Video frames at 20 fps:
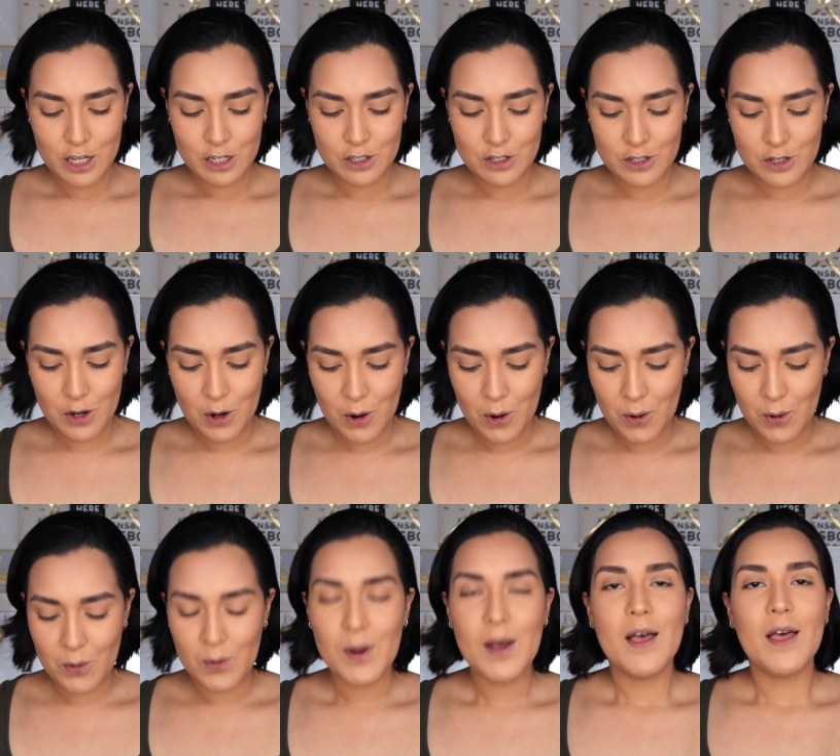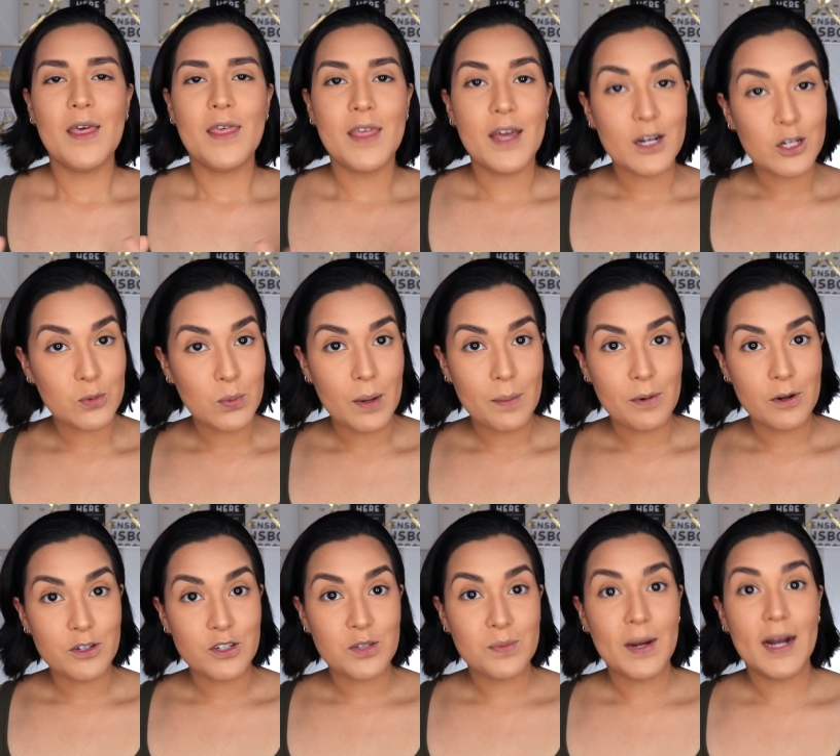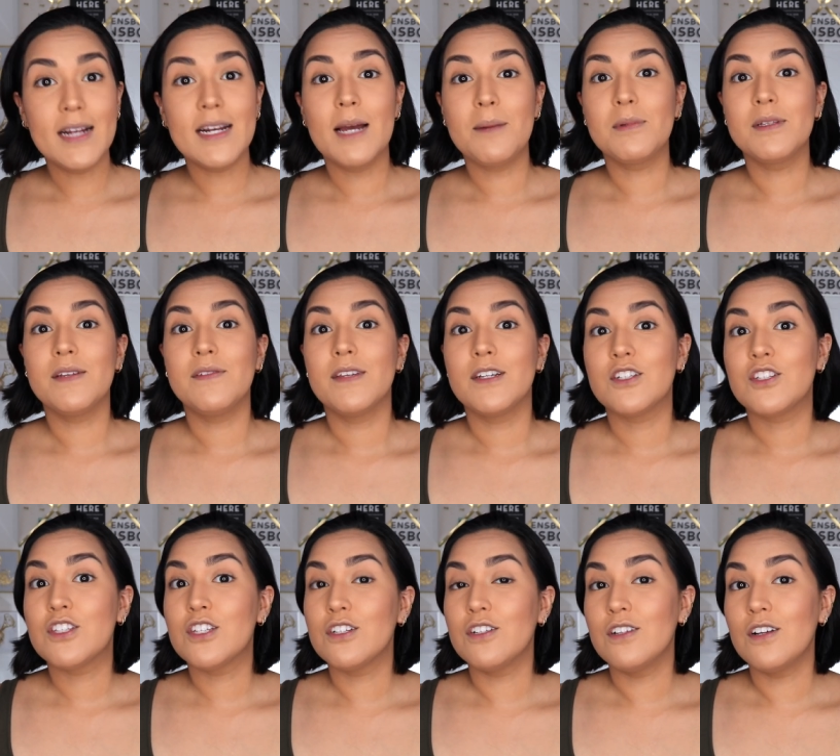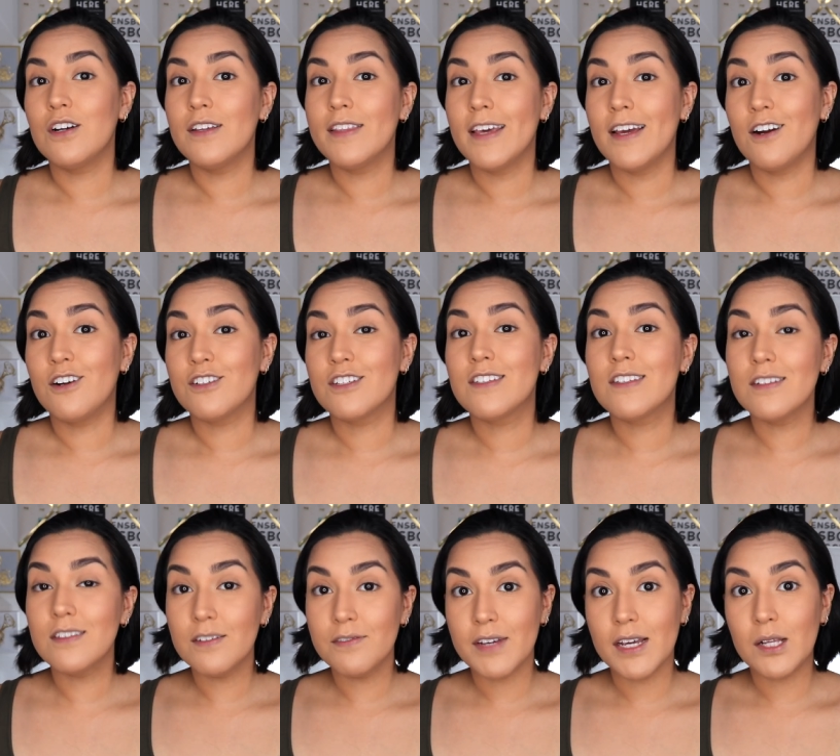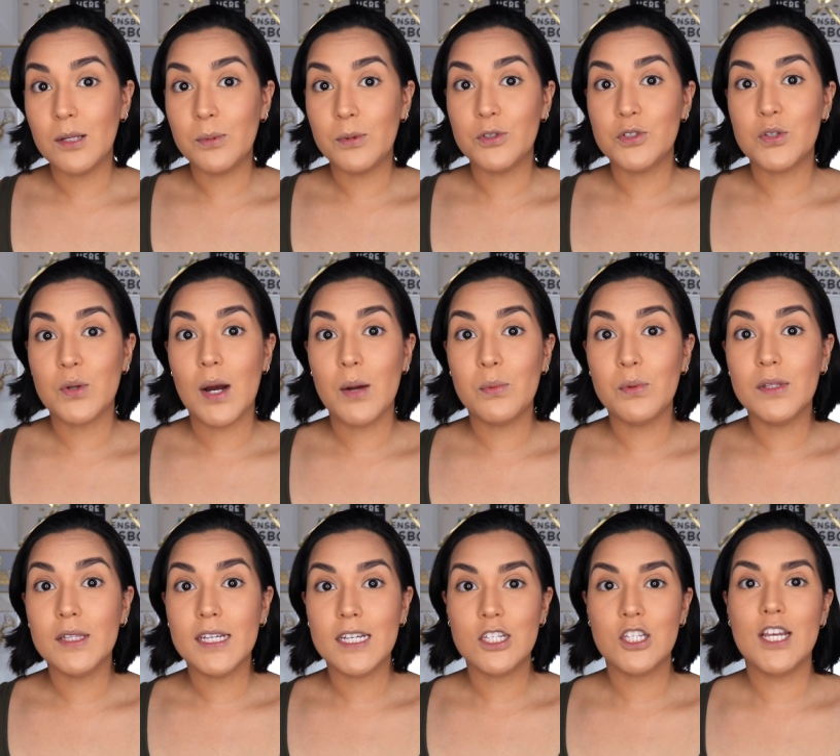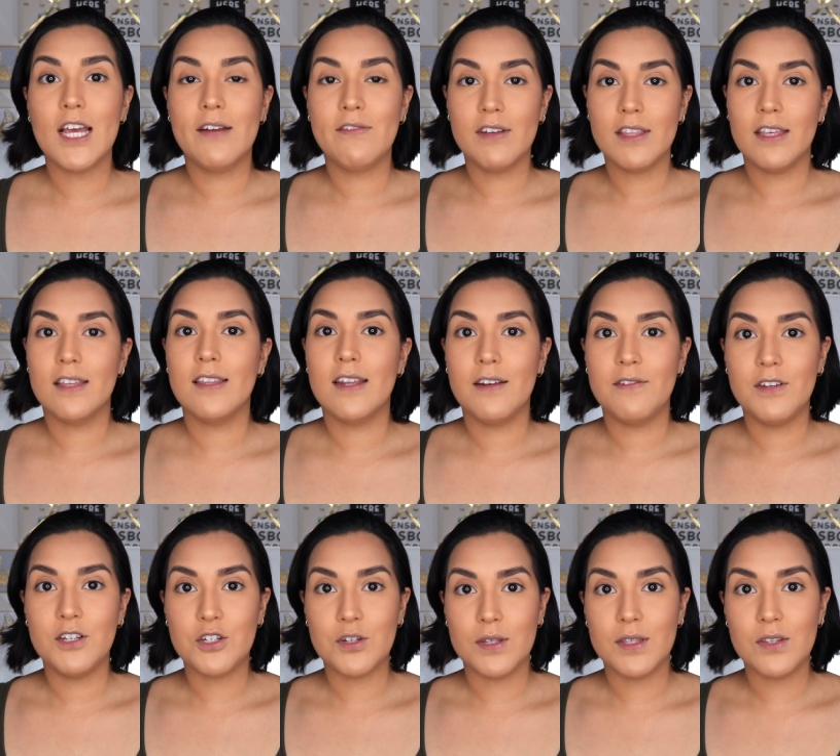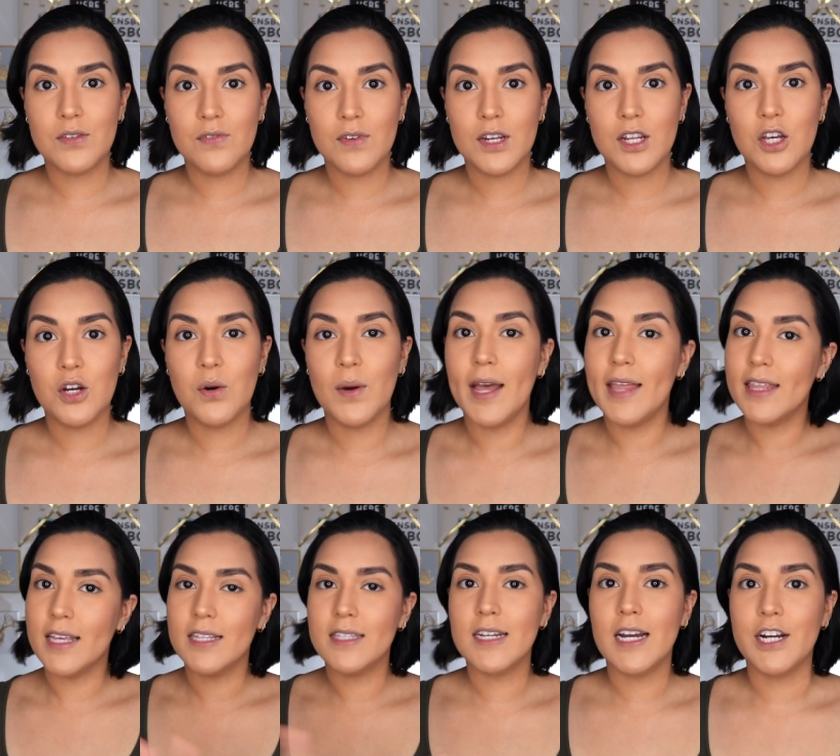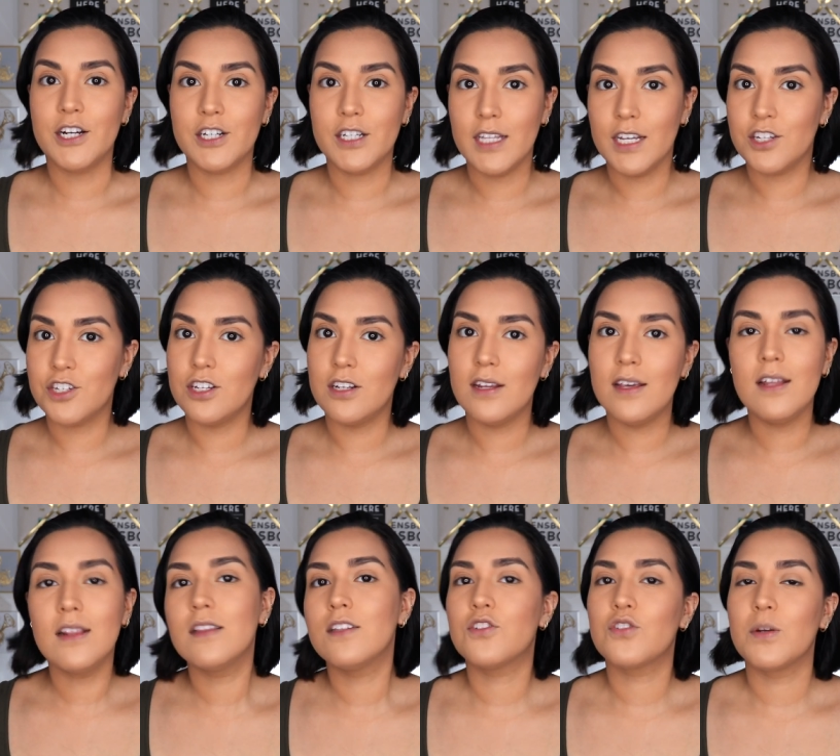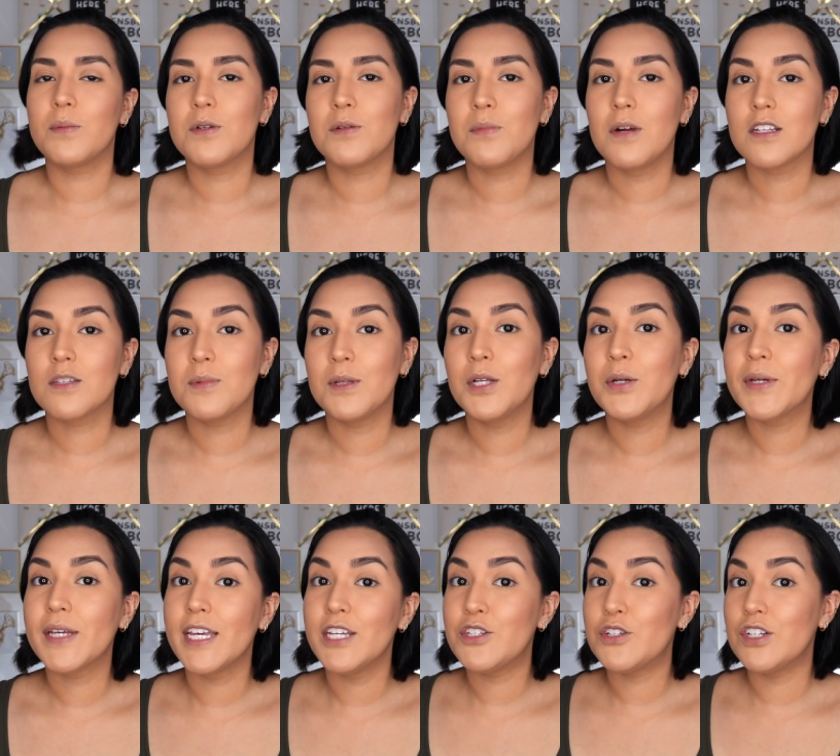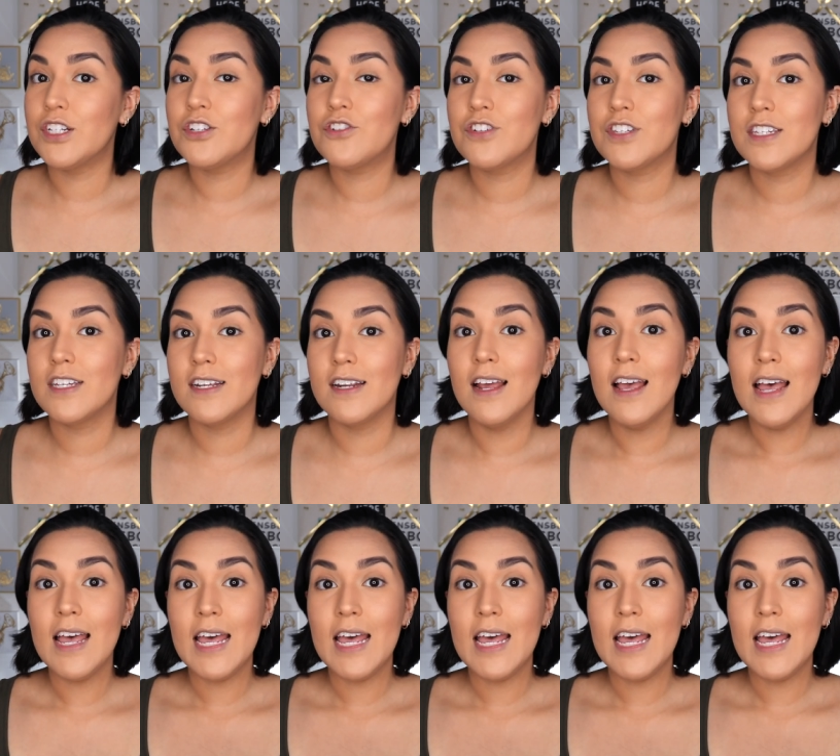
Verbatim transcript: So that is where I purchased mine. I believe they still they are still available, so I will link to everything that I feature in this video and the entire collection in the description box below in case you're interested